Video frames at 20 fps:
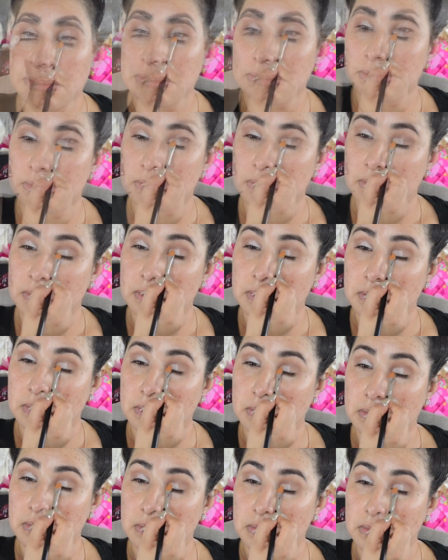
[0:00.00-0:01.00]
And I'm just going to
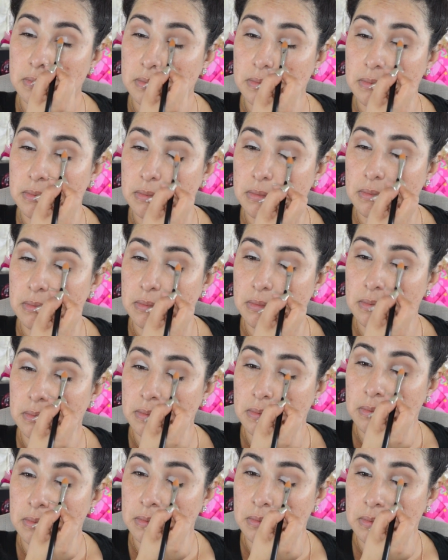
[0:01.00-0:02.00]
use my Morphe
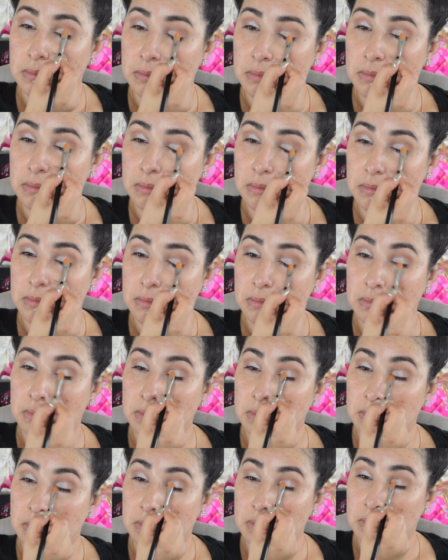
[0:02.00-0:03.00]
M705 brush
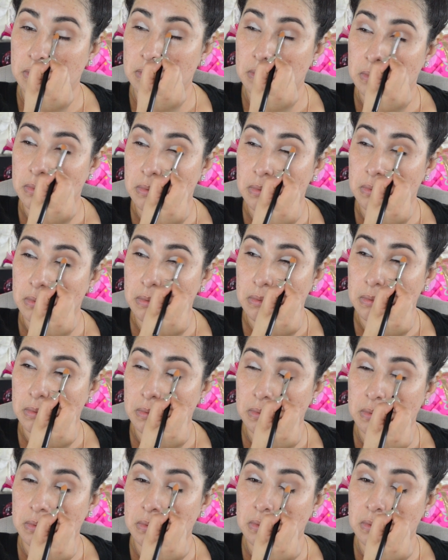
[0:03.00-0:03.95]
again to spread this out.